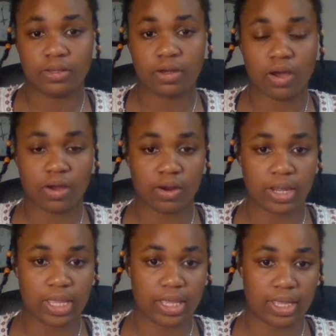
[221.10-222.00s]
are
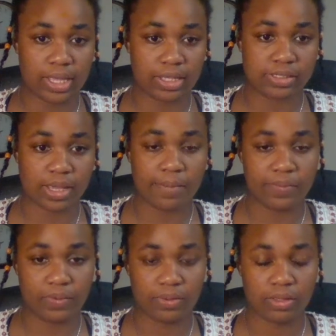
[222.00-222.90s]
a
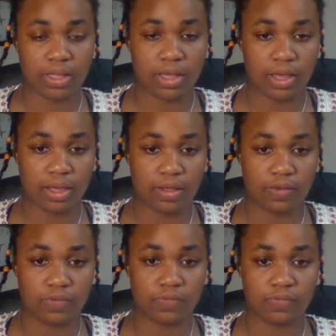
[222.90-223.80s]
example of